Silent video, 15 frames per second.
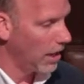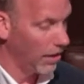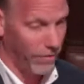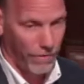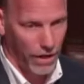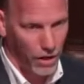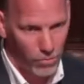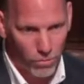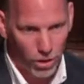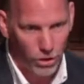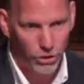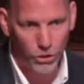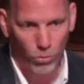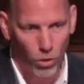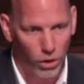fire
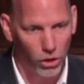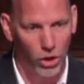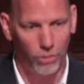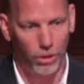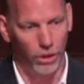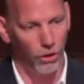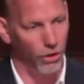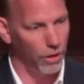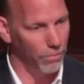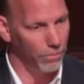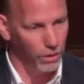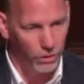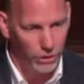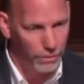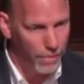marshal, one alarm could go to the
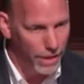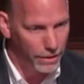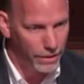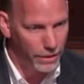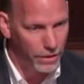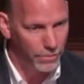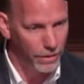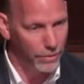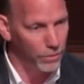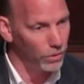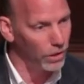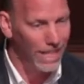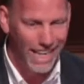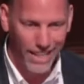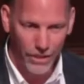building maintenance
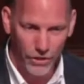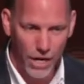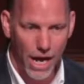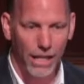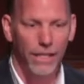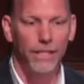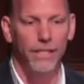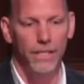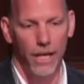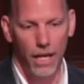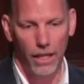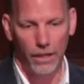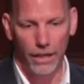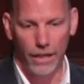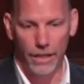people. They're not
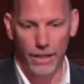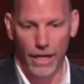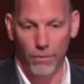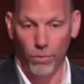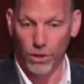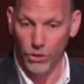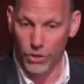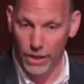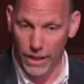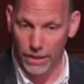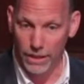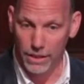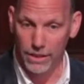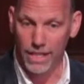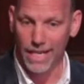consolidated, and when you get
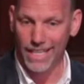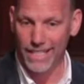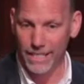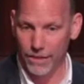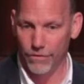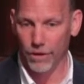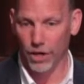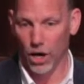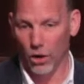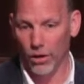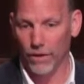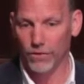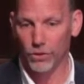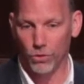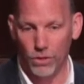these different
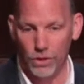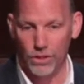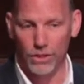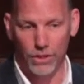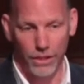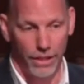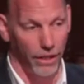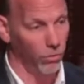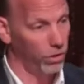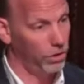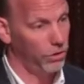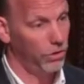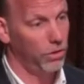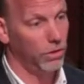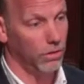RF sources in there, which
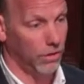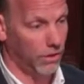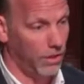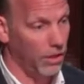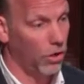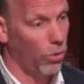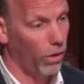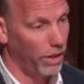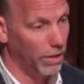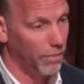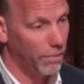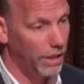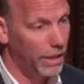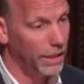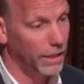you see quite a
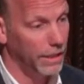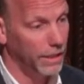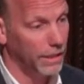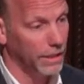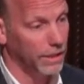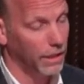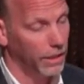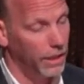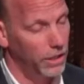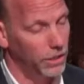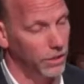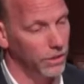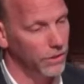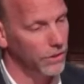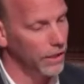bit in these
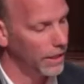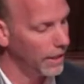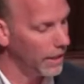installations,